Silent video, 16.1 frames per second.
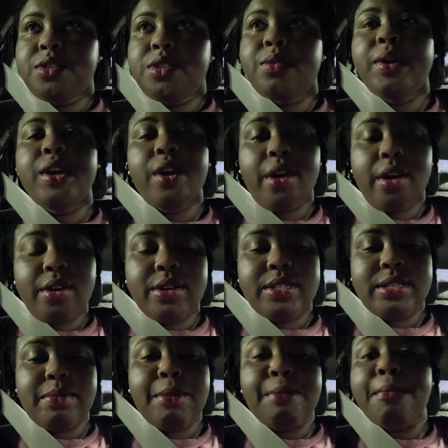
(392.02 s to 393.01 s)
to
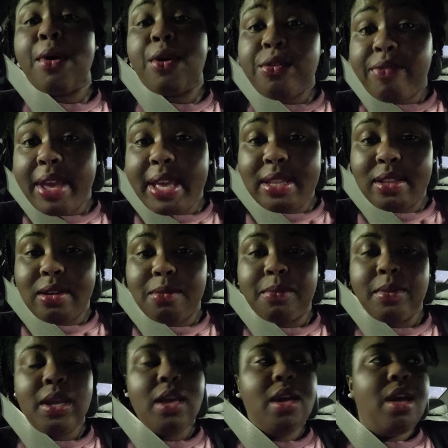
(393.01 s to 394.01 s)
encourage them and motivate
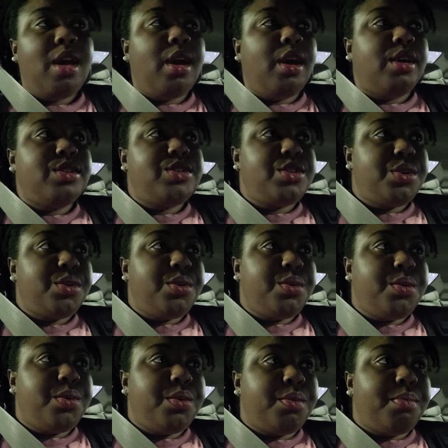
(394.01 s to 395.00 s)
them
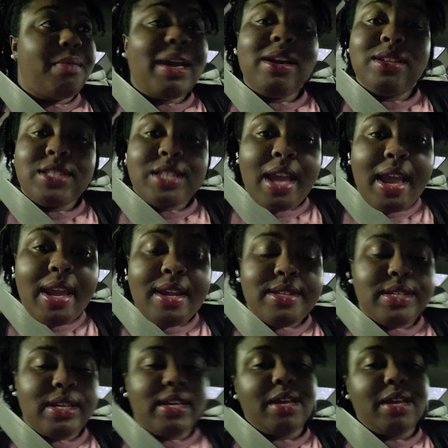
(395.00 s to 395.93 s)
to make a change